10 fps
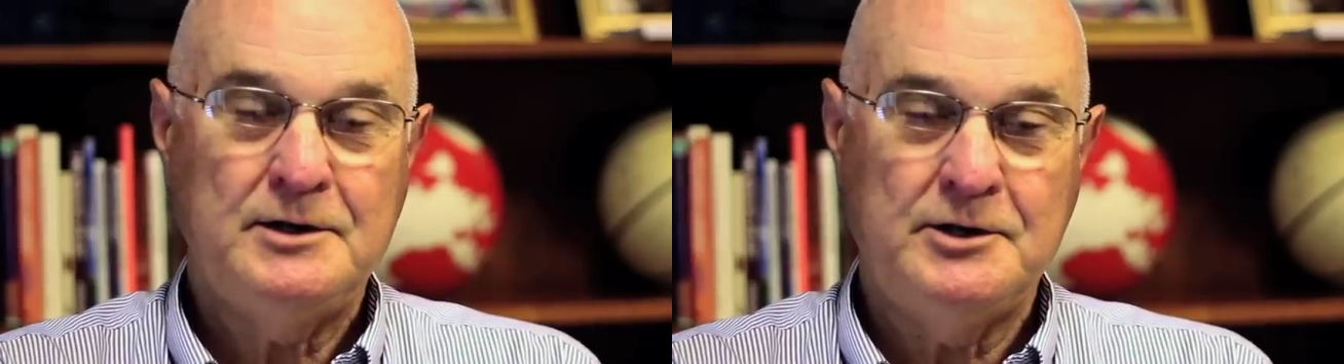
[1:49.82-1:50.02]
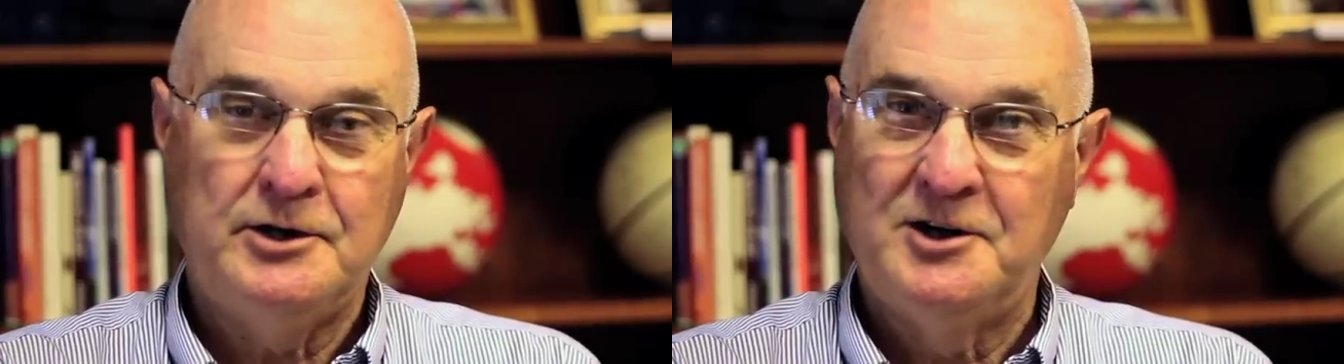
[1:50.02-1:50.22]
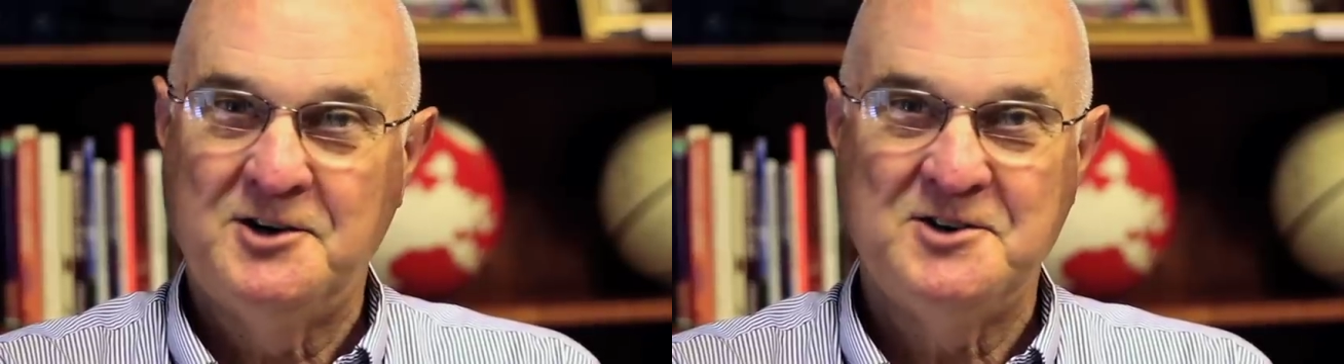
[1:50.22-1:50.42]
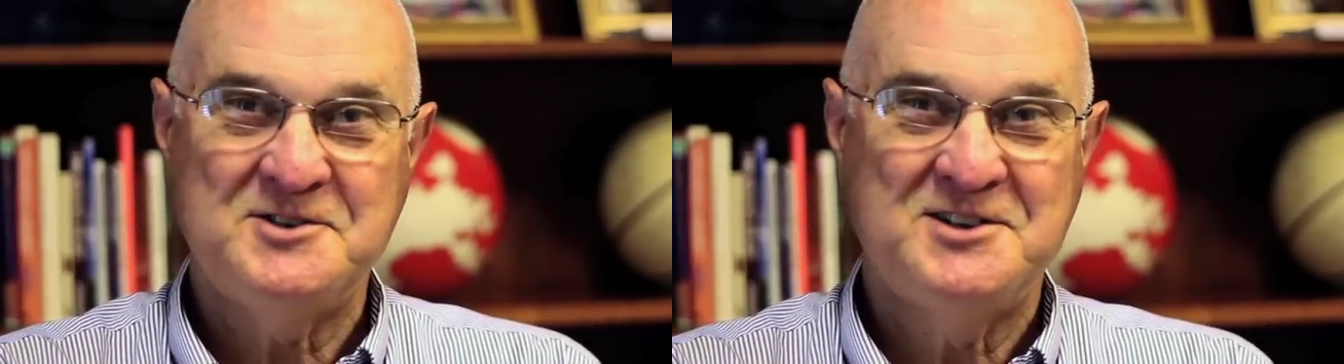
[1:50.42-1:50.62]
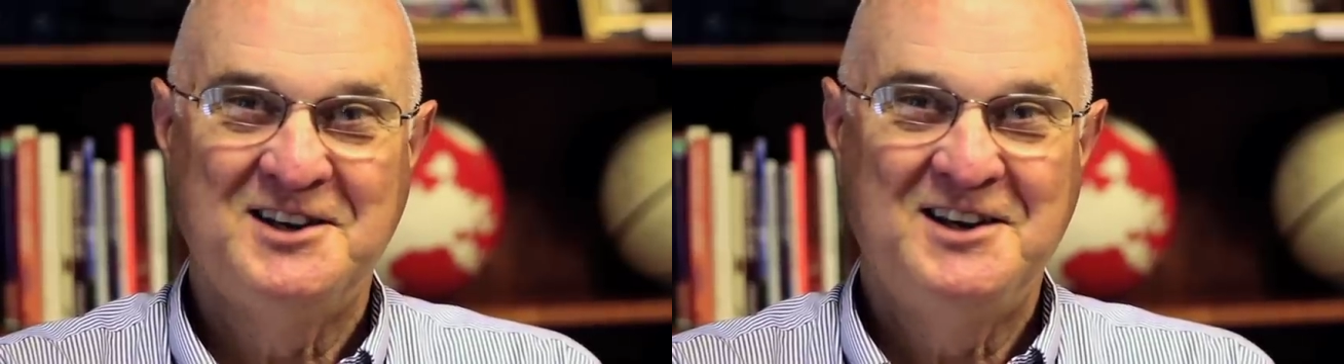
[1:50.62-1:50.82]

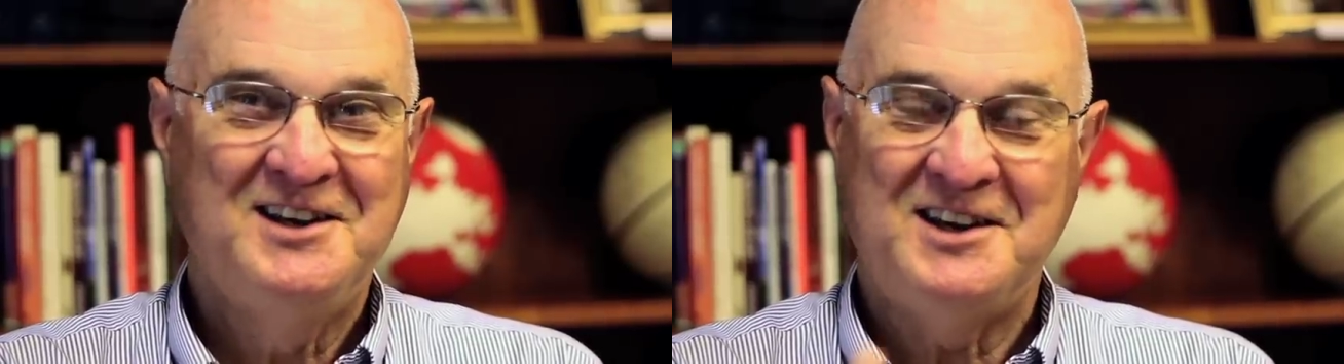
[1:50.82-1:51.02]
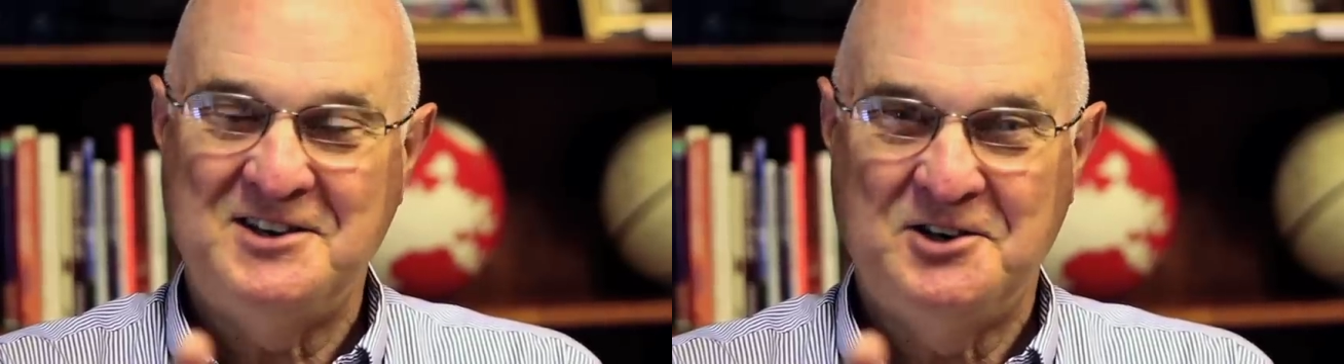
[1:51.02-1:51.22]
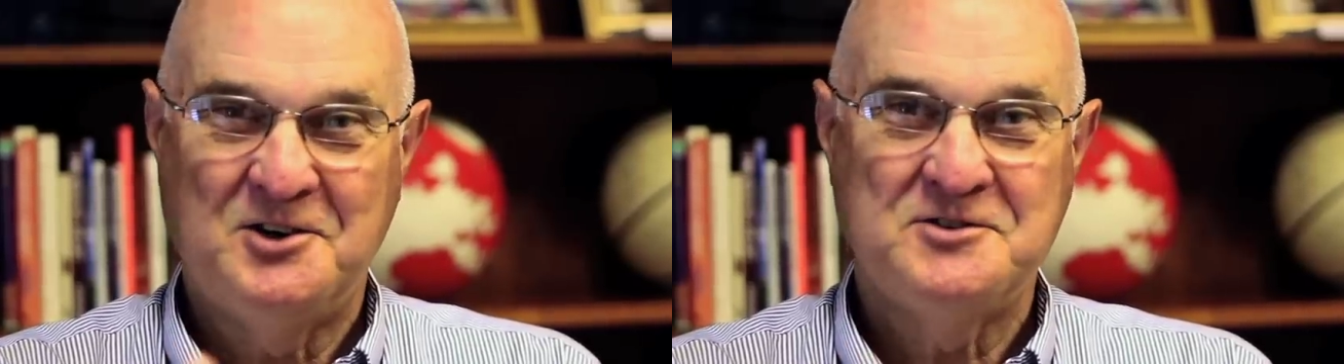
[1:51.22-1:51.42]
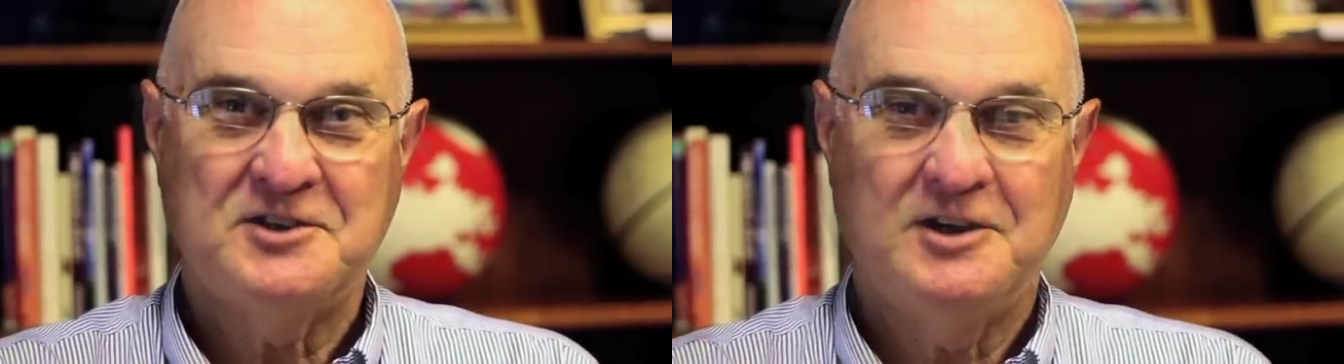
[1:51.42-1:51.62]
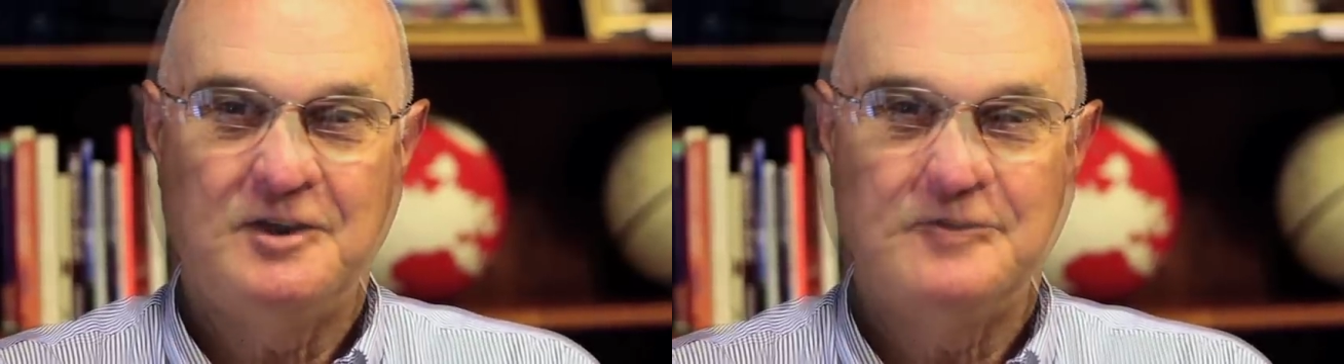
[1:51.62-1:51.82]
Years and years
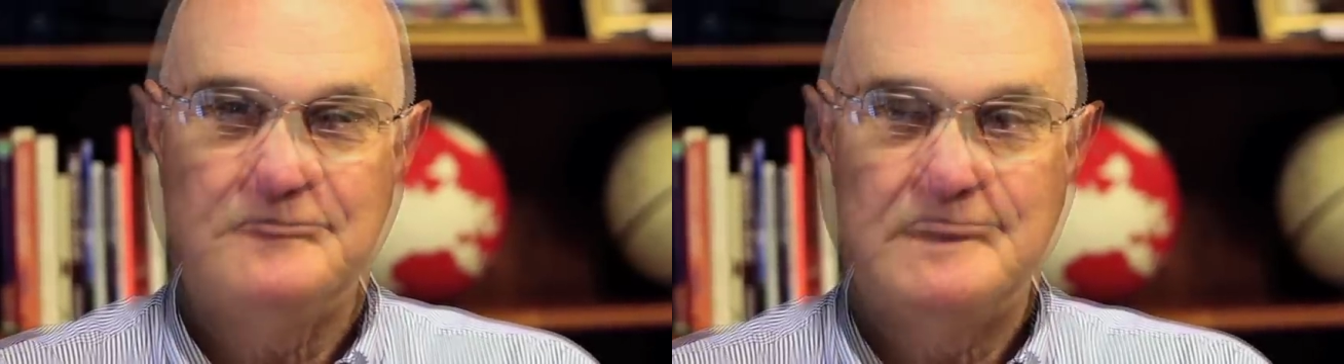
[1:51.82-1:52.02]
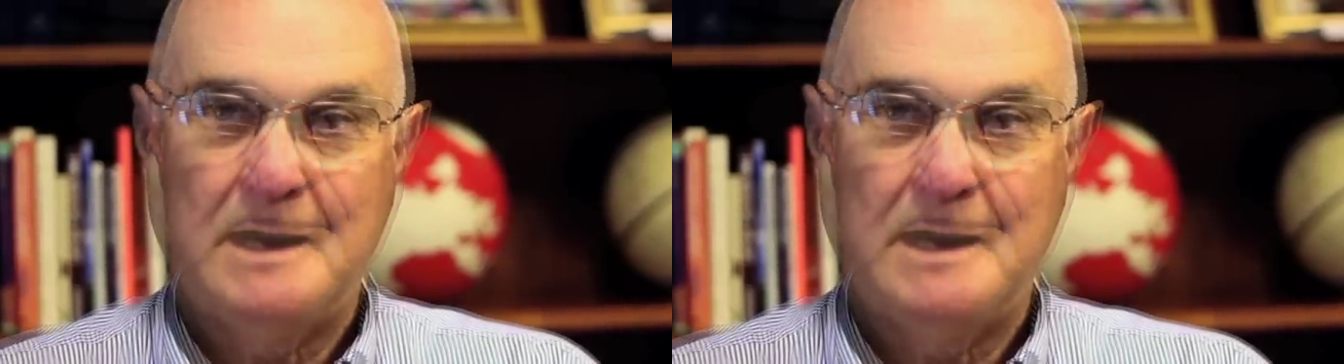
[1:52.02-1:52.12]
ago,